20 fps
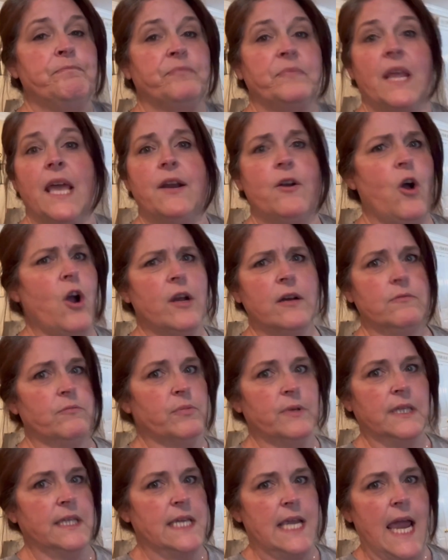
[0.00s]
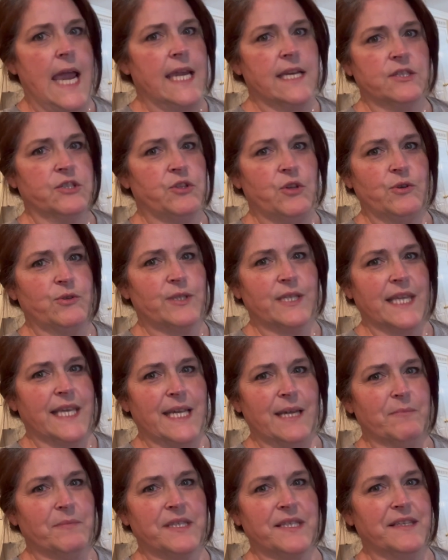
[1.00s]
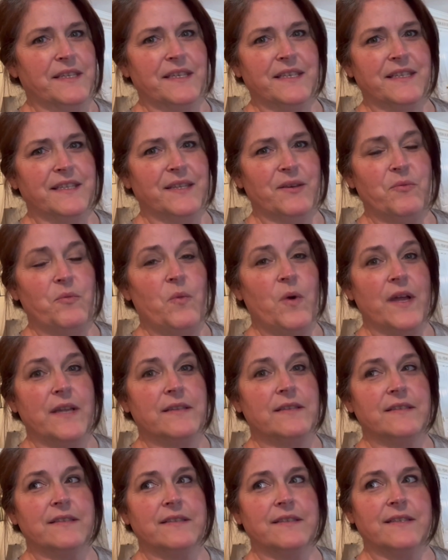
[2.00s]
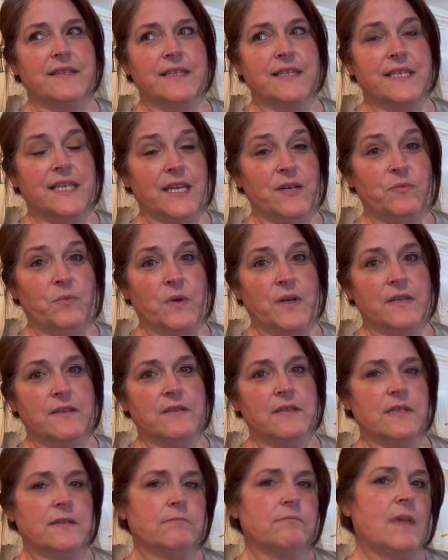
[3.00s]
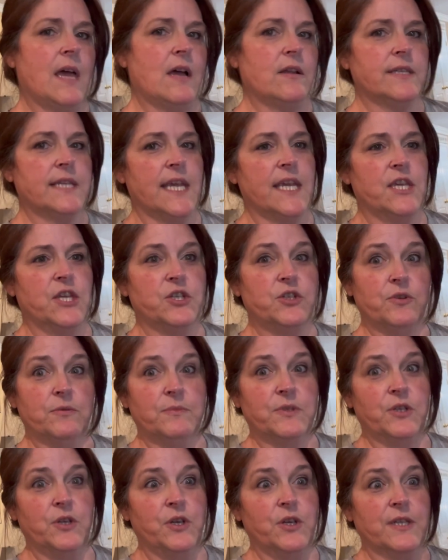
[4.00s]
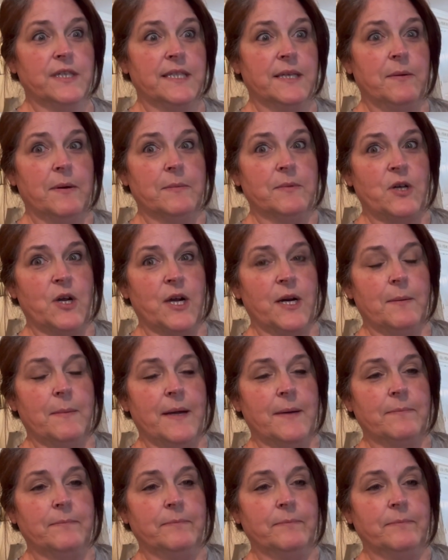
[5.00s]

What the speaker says: and Art really hates those lamps, the ones, the tin ones. I'll take you to them so you can see what I'm talking about.